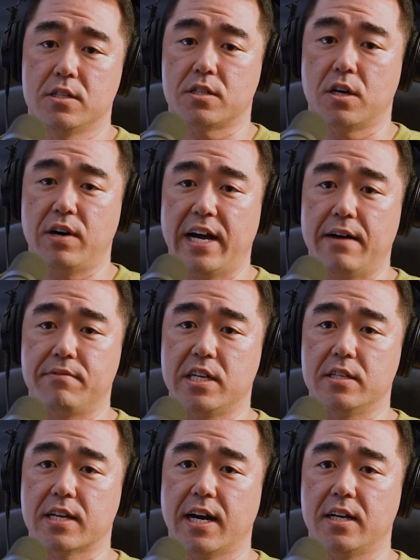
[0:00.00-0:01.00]
so I have
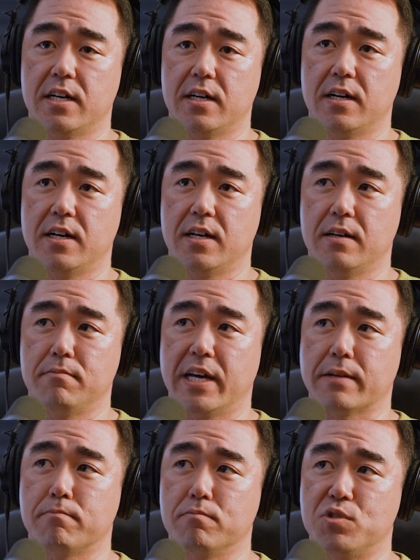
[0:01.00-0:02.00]
these kind of uh,
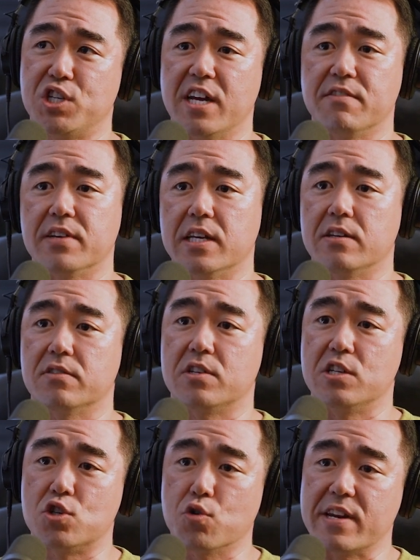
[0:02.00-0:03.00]
like JVs,
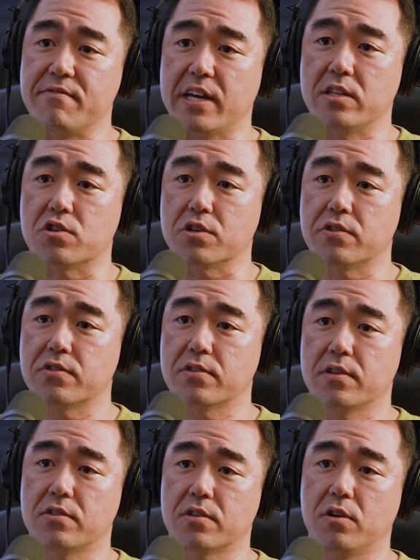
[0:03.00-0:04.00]
these joint ventures.
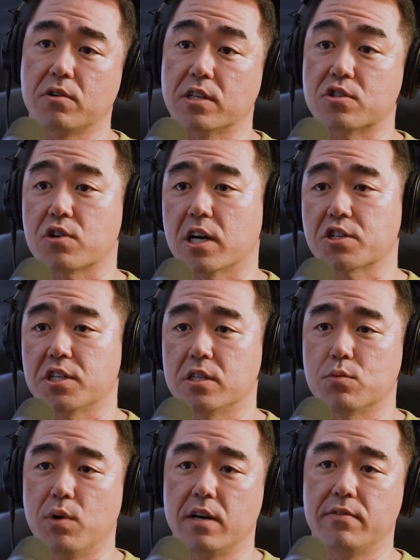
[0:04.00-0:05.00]
And so construction
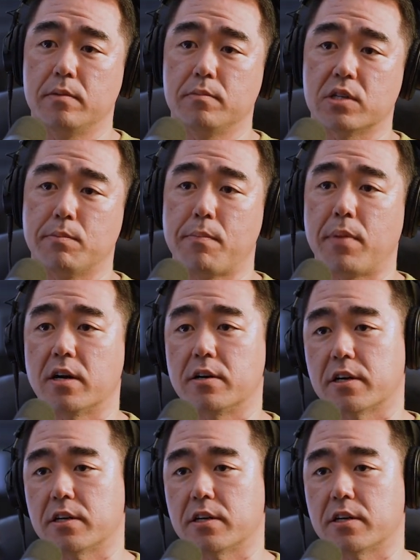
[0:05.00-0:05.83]
is one of them. So I'm a partner in a